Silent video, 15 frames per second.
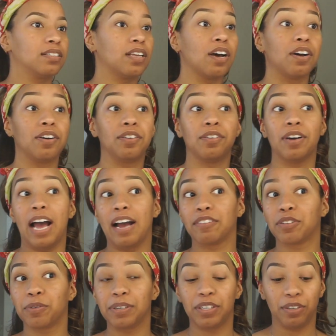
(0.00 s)
So
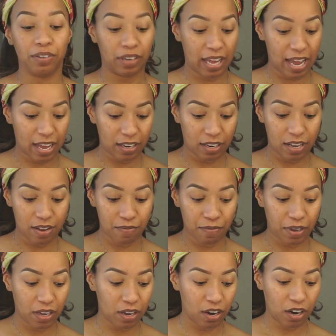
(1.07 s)
after we do that, then
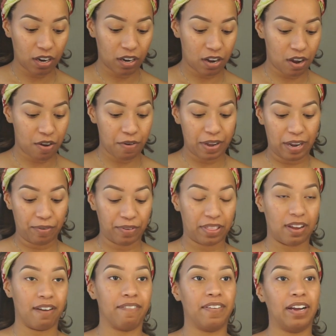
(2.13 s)
we're gonna go in
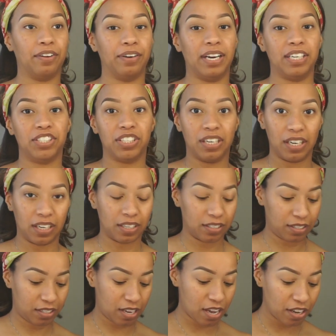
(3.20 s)
with our foundation and
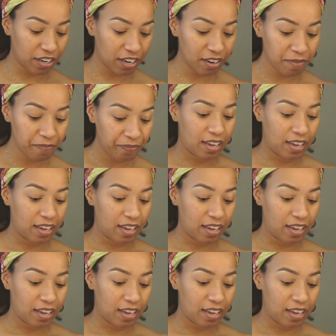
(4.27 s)
concealer.